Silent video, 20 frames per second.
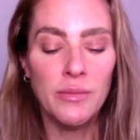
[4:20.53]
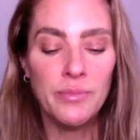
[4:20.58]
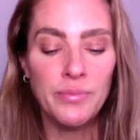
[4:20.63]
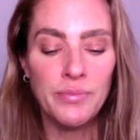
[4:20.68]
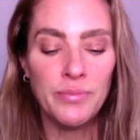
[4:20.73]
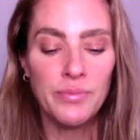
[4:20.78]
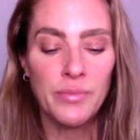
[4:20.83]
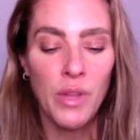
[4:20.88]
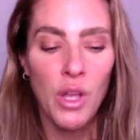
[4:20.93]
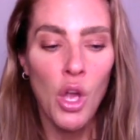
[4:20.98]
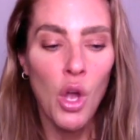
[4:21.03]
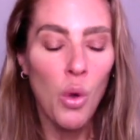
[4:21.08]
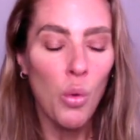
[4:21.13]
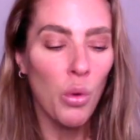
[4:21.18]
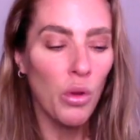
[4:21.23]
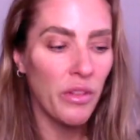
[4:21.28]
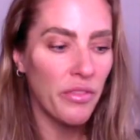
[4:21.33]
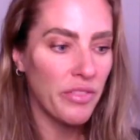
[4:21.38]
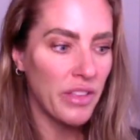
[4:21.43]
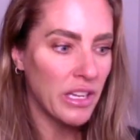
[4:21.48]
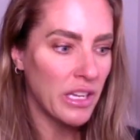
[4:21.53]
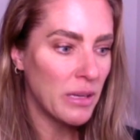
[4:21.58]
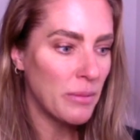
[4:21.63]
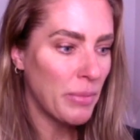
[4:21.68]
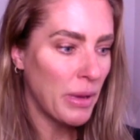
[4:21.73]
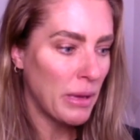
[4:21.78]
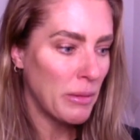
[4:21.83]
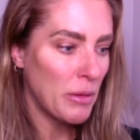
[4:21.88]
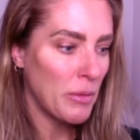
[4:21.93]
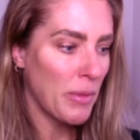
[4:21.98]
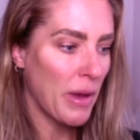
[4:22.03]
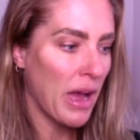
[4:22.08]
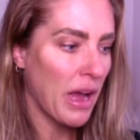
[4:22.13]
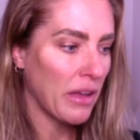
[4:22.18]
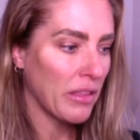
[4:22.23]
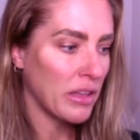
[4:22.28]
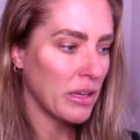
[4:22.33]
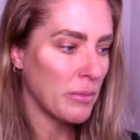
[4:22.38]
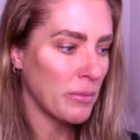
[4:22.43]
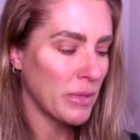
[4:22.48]
well, if they didn't pay me
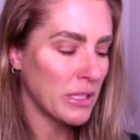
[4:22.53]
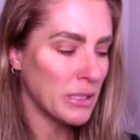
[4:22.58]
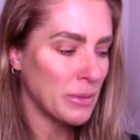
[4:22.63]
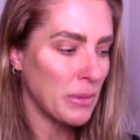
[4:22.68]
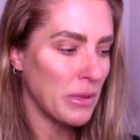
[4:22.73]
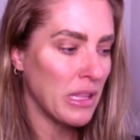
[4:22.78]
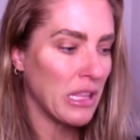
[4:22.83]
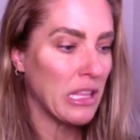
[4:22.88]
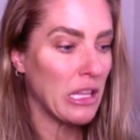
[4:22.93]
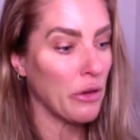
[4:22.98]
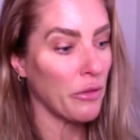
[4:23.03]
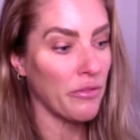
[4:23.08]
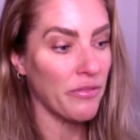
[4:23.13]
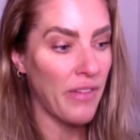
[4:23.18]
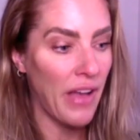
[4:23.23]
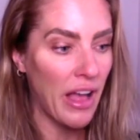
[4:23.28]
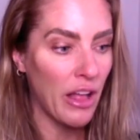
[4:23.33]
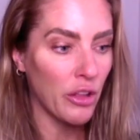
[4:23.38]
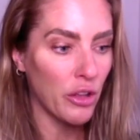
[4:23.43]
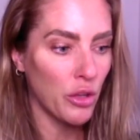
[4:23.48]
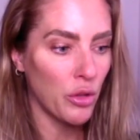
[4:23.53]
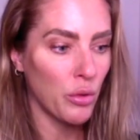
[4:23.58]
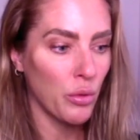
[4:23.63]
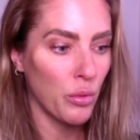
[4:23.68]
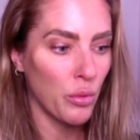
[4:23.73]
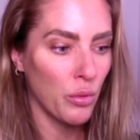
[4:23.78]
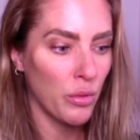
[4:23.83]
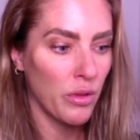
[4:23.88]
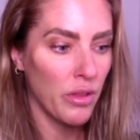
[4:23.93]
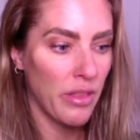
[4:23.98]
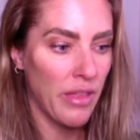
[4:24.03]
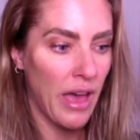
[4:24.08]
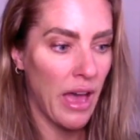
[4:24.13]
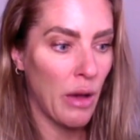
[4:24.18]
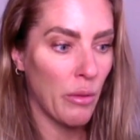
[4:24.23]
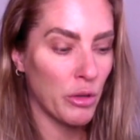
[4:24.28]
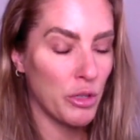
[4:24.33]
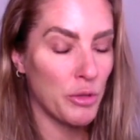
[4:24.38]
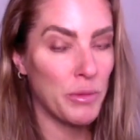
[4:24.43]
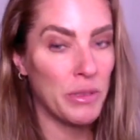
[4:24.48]
back, then it must mean that they don't value
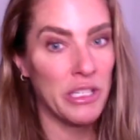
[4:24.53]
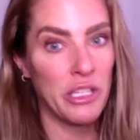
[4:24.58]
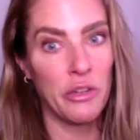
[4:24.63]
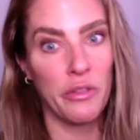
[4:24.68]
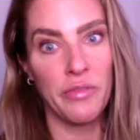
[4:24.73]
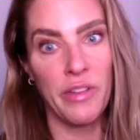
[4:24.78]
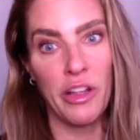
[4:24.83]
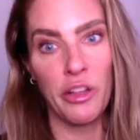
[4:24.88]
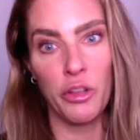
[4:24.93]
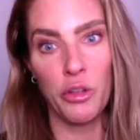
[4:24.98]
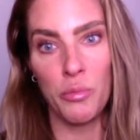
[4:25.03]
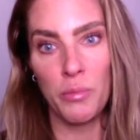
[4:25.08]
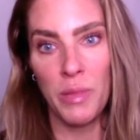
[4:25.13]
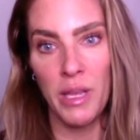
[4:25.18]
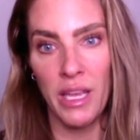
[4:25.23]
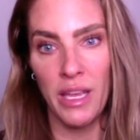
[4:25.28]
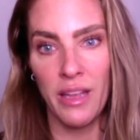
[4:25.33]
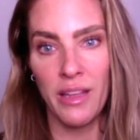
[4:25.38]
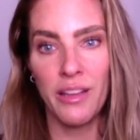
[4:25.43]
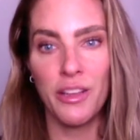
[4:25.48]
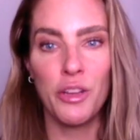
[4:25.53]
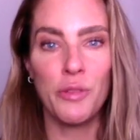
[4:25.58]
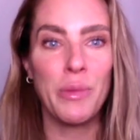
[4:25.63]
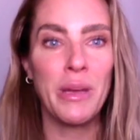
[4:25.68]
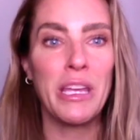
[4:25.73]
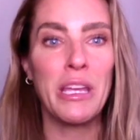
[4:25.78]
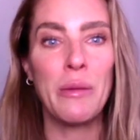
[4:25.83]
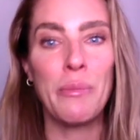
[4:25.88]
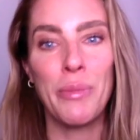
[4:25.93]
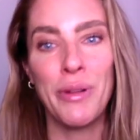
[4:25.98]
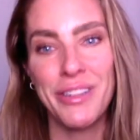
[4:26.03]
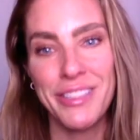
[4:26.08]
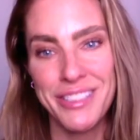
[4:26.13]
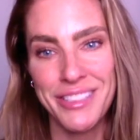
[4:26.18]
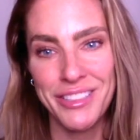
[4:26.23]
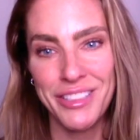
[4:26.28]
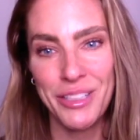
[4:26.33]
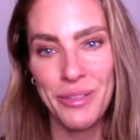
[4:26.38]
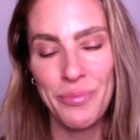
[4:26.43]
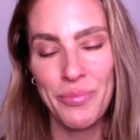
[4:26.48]
that, which means they don't value me. You're making it
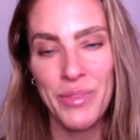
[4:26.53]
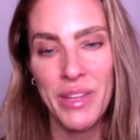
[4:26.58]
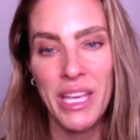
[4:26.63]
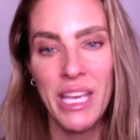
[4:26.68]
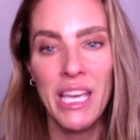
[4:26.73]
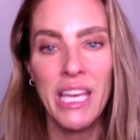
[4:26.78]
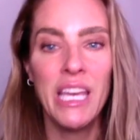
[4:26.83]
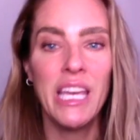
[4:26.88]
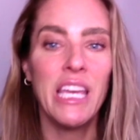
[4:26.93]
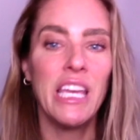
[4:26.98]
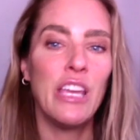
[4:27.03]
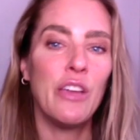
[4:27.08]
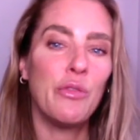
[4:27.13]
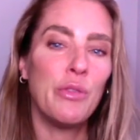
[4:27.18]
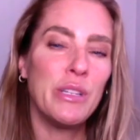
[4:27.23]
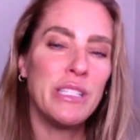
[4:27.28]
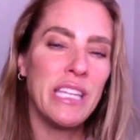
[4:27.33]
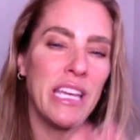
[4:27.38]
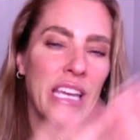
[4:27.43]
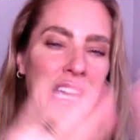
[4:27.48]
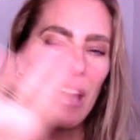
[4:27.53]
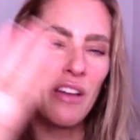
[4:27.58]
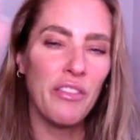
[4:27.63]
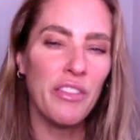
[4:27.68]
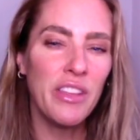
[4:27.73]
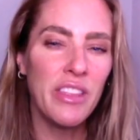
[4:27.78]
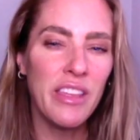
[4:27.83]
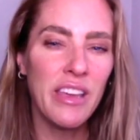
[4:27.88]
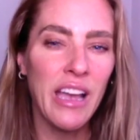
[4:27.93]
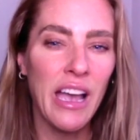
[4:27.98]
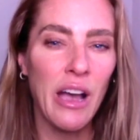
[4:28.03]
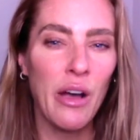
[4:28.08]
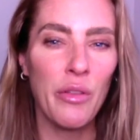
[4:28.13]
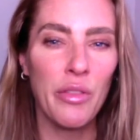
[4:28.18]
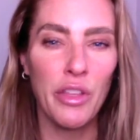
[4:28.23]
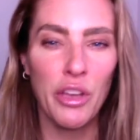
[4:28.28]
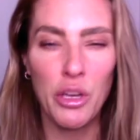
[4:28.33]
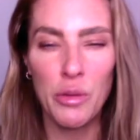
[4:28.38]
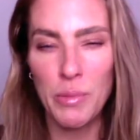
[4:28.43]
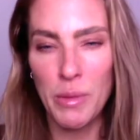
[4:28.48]
personal. If we take everything out
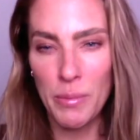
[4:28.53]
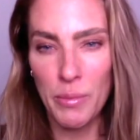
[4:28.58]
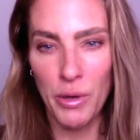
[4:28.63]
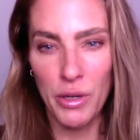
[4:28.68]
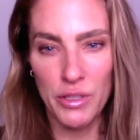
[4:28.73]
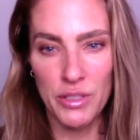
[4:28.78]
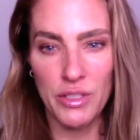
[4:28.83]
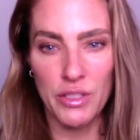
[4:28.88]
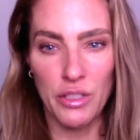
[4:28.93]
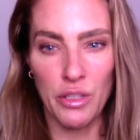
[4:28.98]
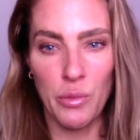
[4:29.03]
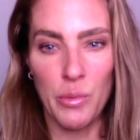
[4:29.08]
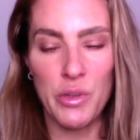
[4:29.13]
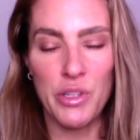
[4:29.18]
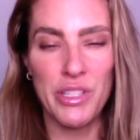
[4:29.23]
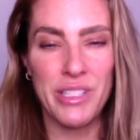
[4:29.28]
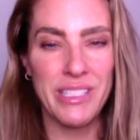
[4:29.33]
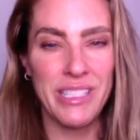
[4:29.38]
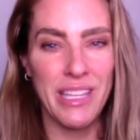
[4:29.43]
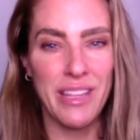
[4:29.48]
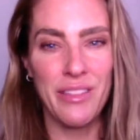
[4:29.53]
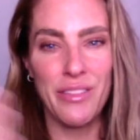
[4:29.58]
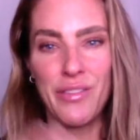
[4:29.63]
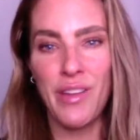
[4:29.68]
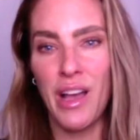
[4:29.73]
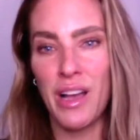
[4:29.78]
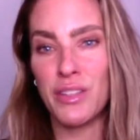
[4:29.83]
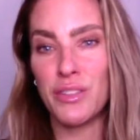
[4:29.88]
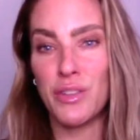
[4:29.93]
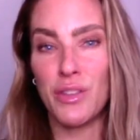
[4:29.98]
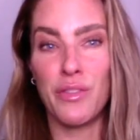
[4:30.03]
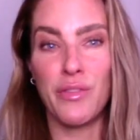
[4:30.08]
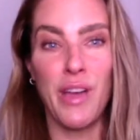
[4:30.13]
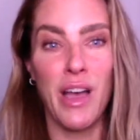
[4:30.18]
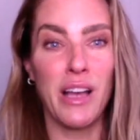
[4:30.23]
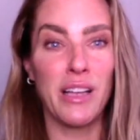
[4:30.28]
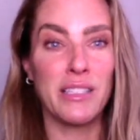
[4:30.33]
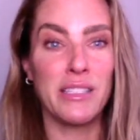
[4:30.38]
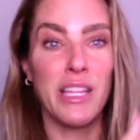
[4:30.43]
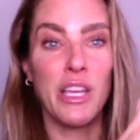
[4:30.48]
that could be personal and we just say the facts are the
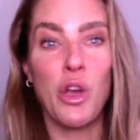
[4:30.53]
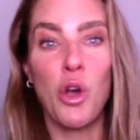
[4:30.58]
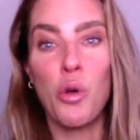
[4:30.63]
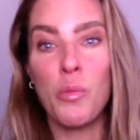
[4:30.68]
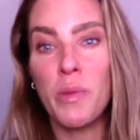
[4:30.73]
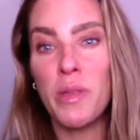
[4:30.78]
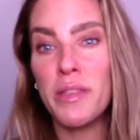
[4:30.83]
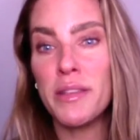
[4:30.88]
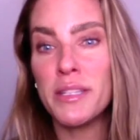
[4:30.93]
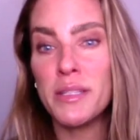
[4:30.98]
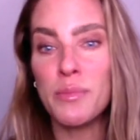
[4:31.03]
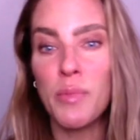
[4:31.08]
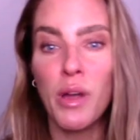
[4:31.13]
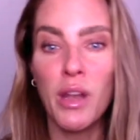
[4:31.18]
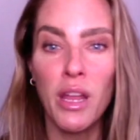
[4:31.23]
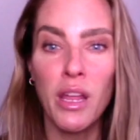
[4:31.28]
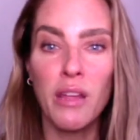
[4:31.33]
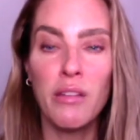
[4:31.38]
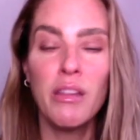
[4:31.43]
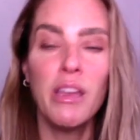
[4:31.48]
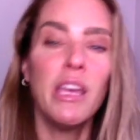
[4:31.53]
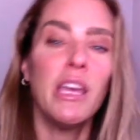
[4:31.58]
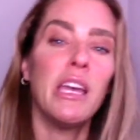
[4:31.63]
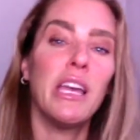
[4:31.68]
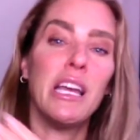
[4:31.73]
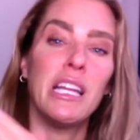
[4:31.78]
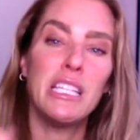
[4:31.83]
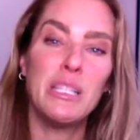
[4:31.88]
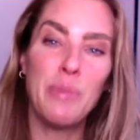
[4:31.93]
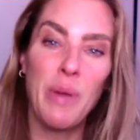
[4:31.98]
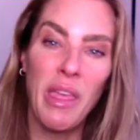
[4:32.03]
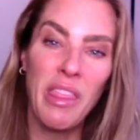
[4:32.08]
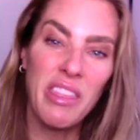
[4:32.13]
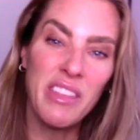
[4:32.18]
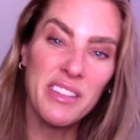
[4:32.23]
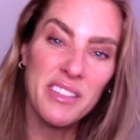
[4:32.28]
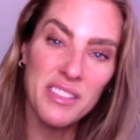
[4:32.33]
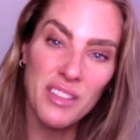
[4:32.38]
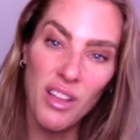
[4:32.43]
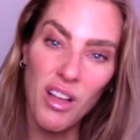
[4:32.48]
facts, they owe me this money, it's been
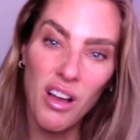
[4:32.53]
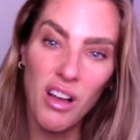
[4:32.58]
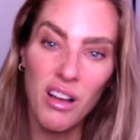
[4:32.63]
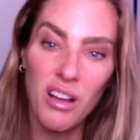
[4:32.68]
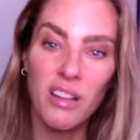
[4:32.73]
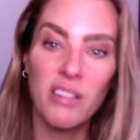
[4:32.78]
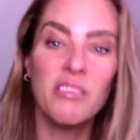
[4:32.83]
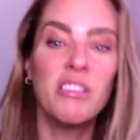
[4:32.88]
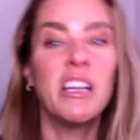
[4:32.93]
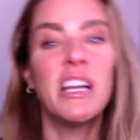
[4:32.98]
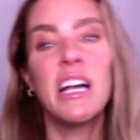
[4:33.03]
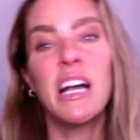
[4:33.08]
this long,